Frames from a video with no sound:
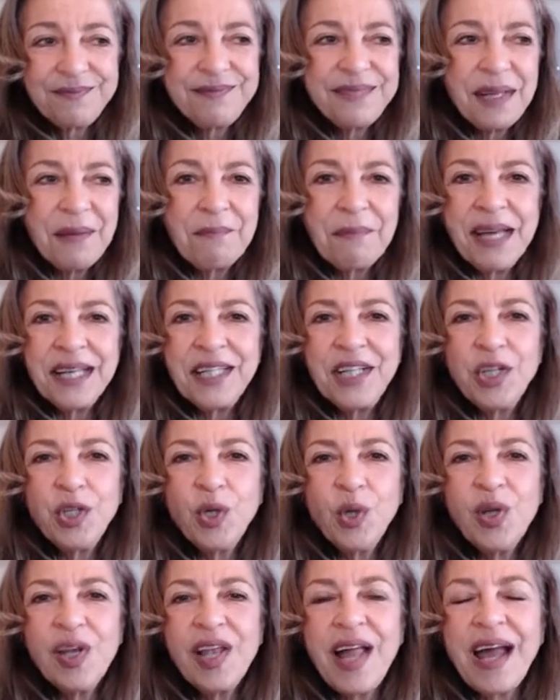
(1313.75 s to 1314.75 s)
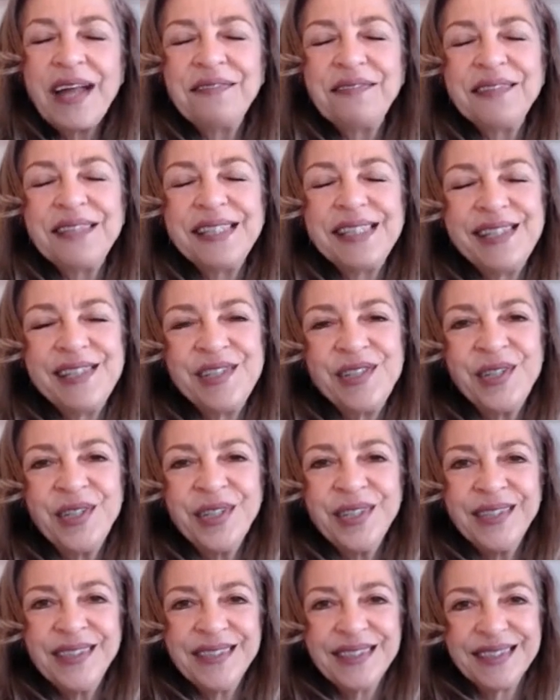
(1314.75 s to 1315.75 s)
making your life
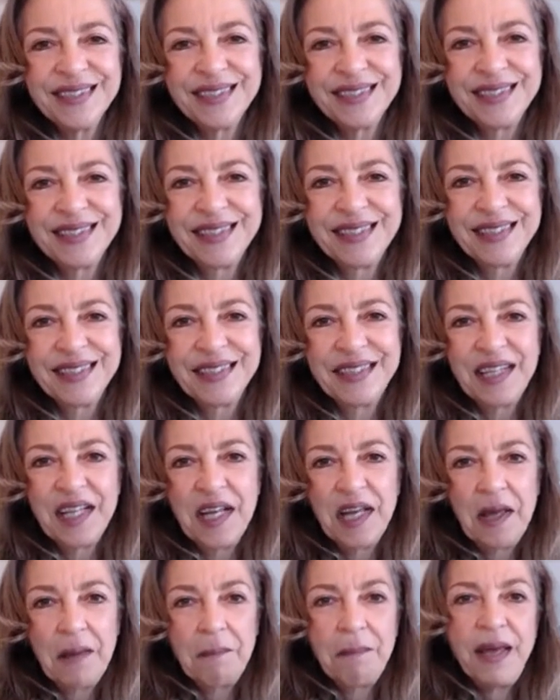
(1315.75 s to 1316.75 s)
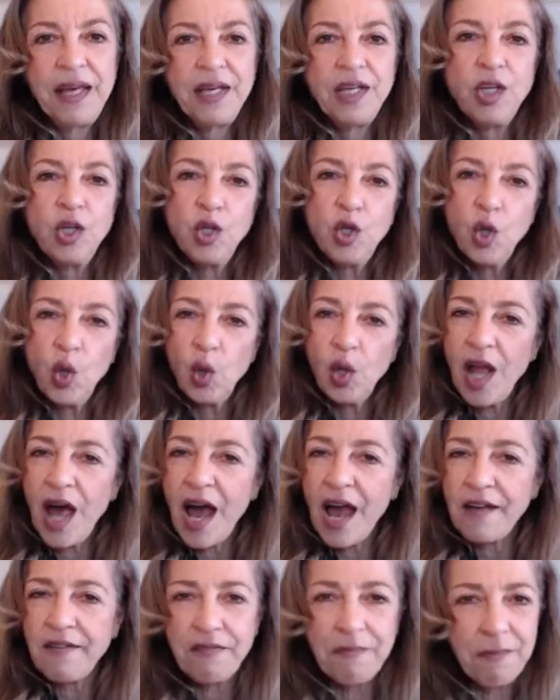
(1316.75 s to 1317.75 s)
easier, making your
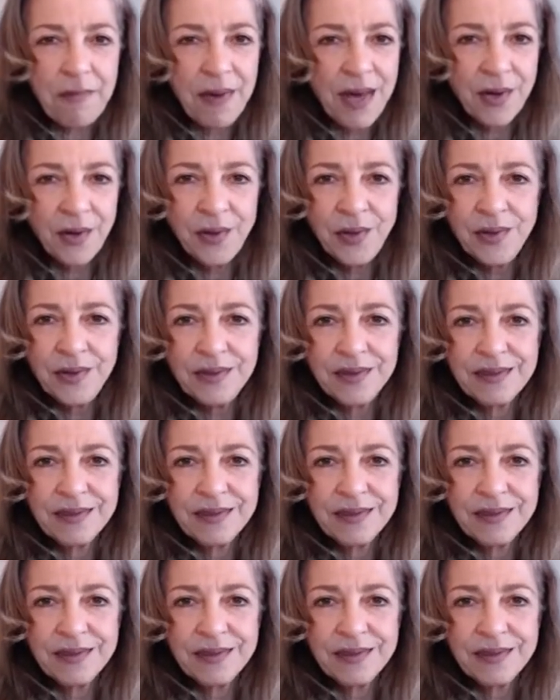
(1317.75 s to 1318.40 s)
life better,